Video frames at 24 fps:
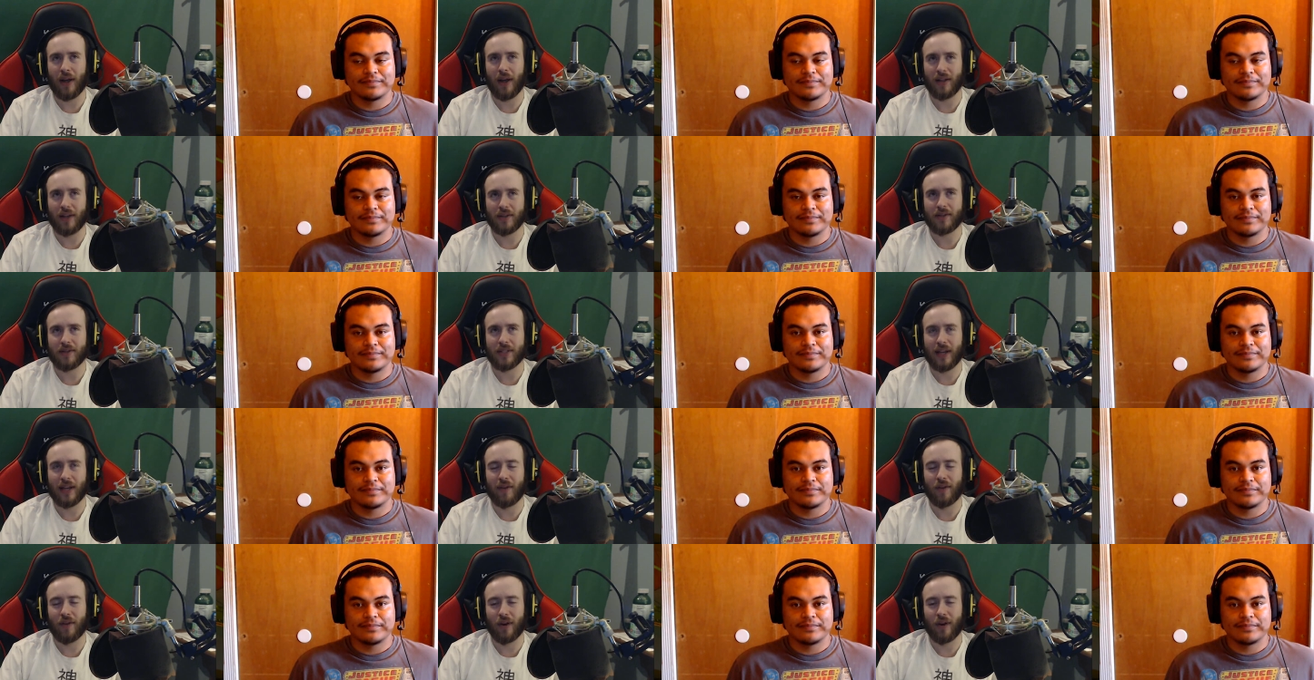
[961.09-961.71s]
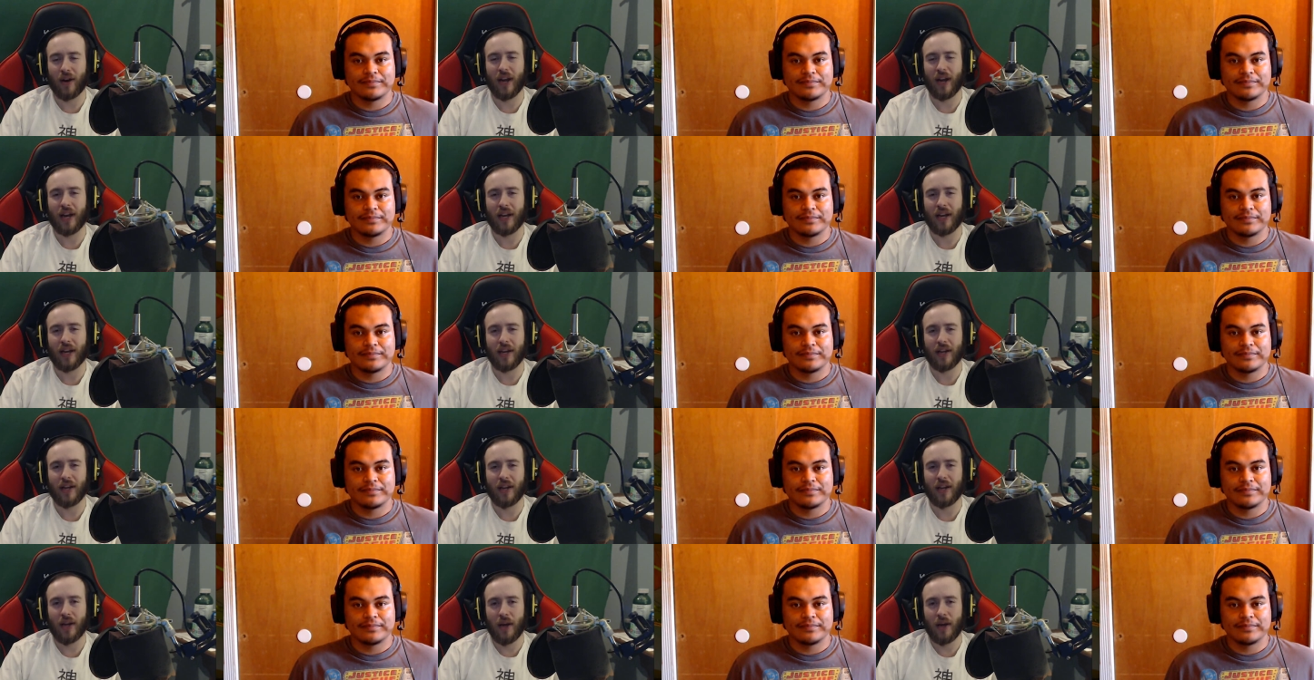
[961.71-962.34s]
Speaker 1: seven or eight.
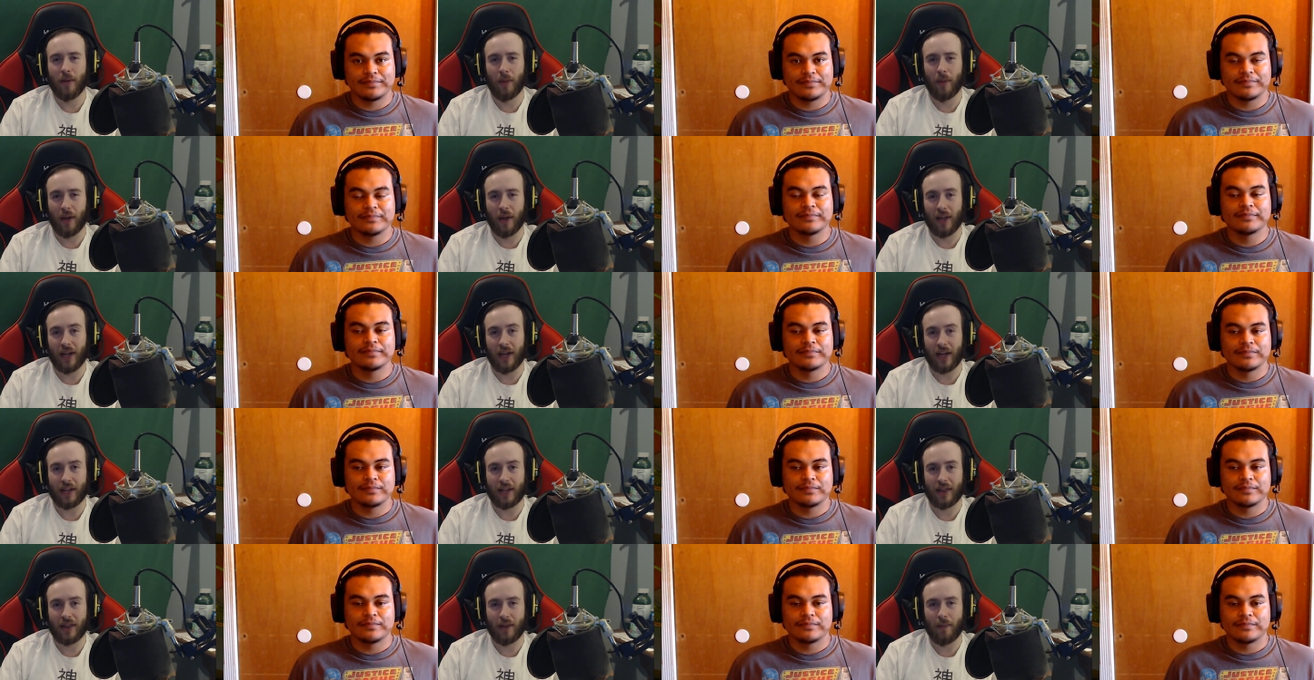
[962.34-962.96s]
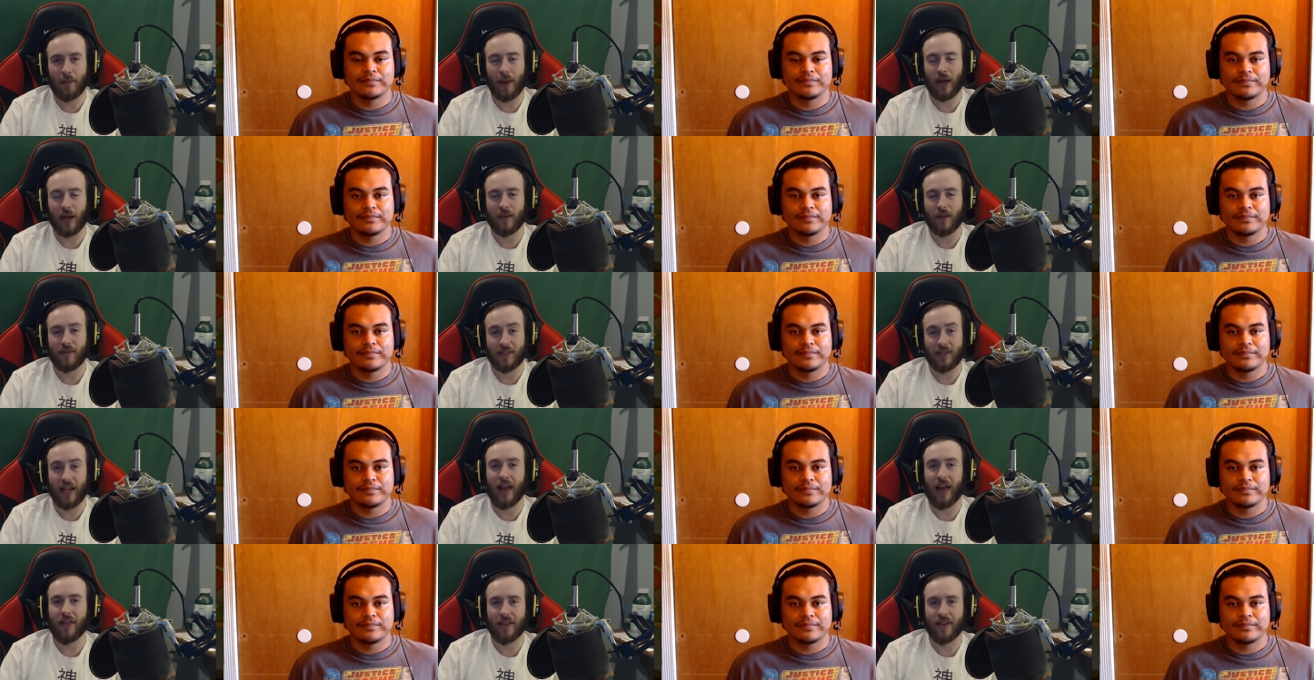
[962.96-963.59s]
But like the amount of death
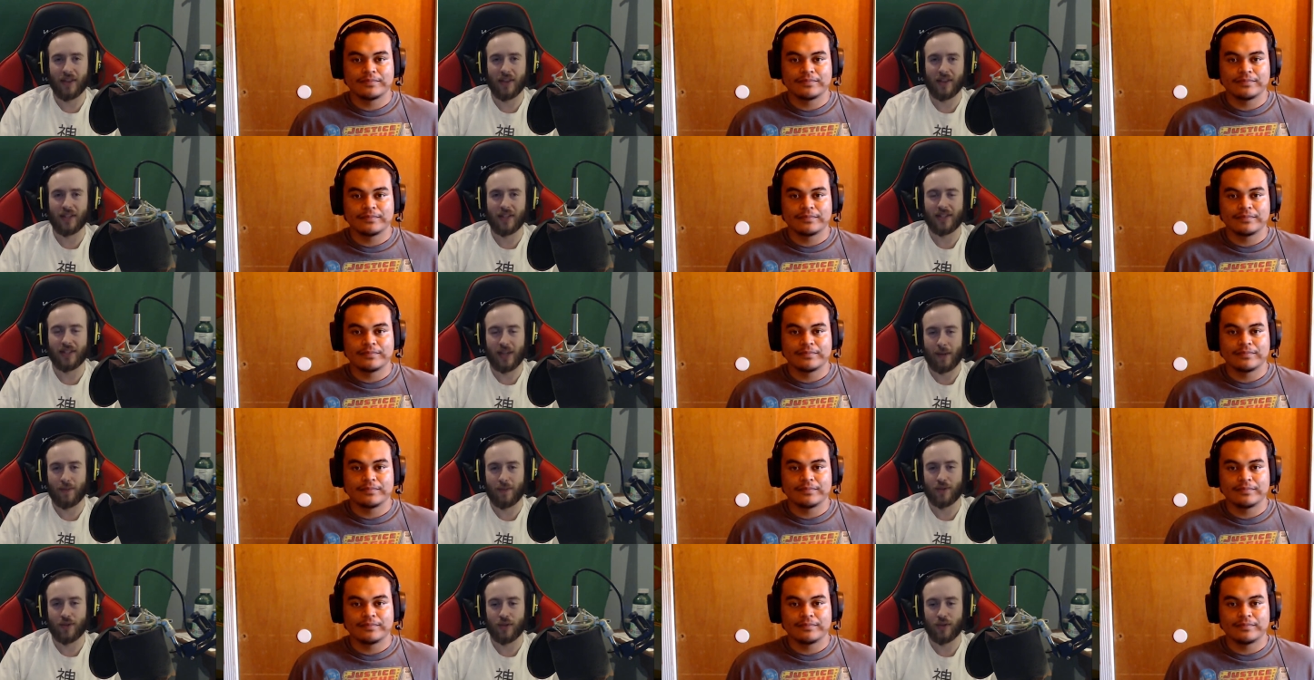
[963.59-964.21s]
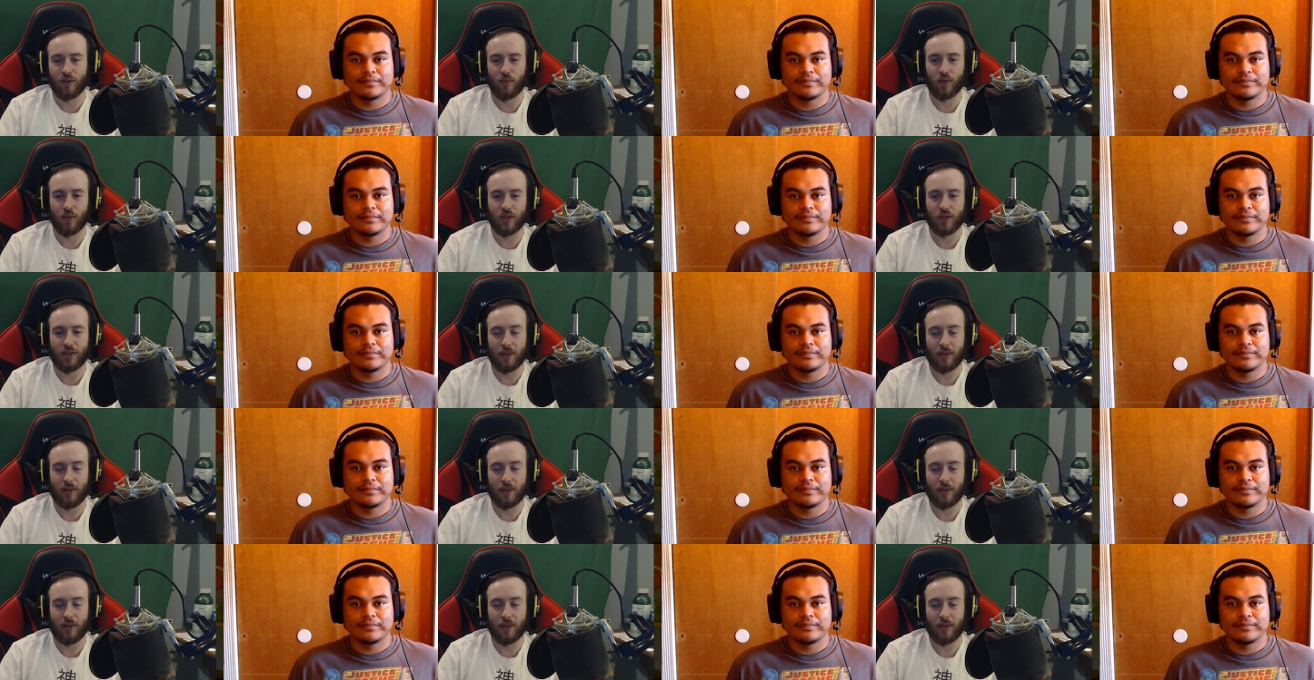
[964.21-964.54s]
in this episode was a, a